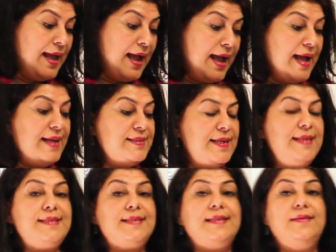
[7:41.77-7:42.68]
And
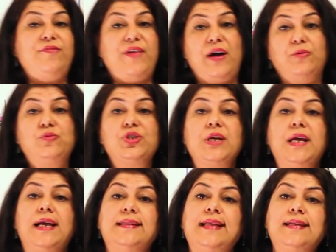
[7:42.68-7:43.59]
he found
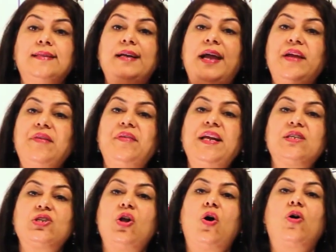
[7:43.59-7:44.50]
that the
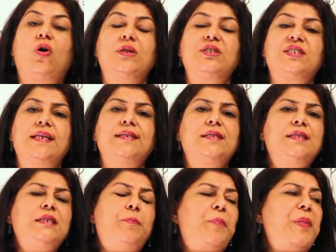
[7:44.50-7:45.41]
Henry's law constant
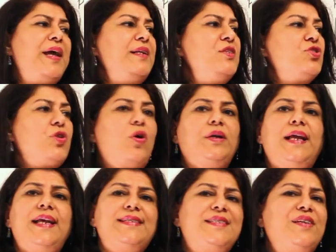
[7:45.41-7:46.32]

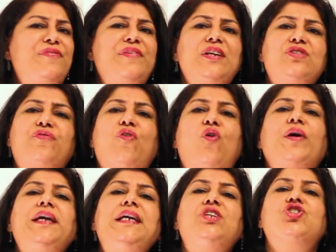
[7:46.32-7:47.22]
is different
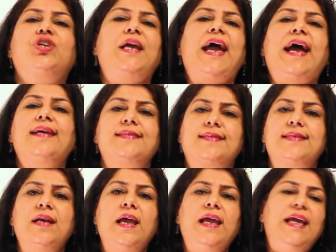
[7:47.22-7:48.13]
for each
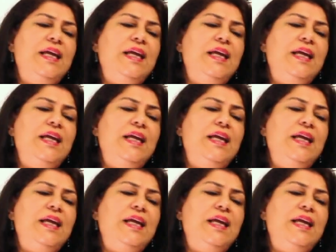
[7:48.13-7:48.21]
gas.